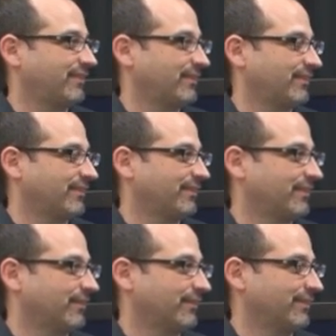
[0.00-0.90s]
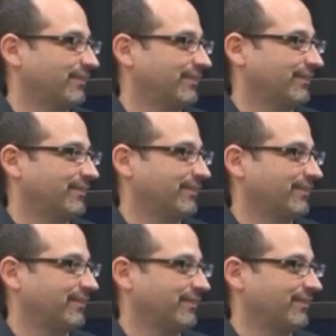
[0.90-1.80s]

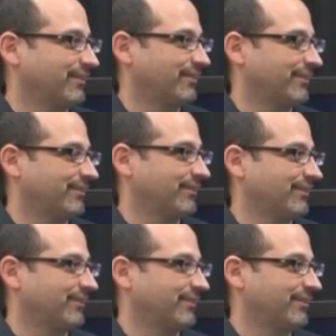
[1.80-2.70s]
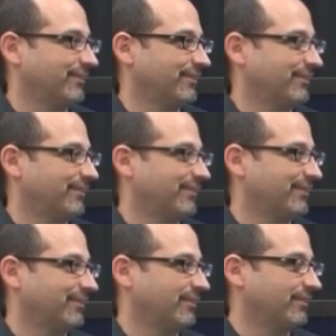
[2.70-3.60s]

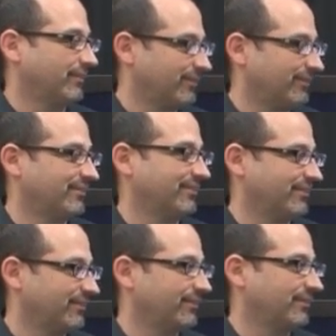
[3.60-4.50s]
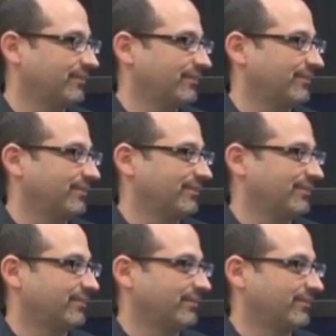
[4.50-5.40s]
This person isn't speaking.